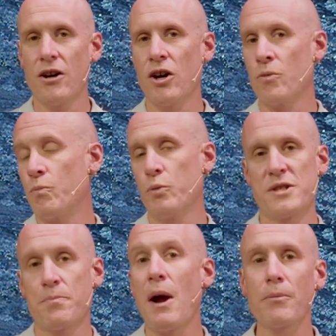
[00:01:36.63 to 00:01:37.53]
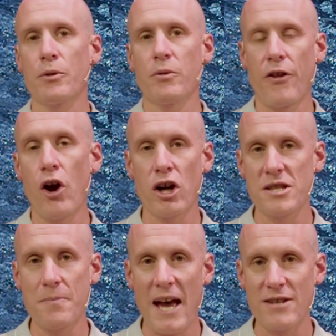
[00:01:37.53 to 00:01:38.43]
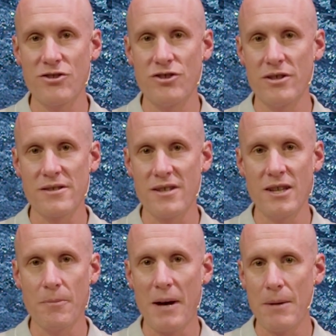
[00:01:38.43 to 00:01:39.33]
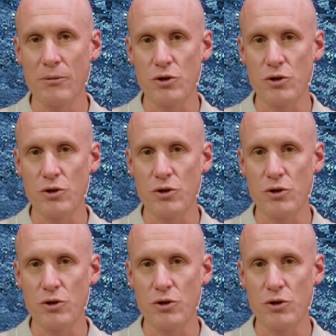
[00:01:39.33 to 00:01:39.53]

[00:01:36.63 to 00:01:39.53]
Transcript: on what's probably one of the hardest passages in the Bible.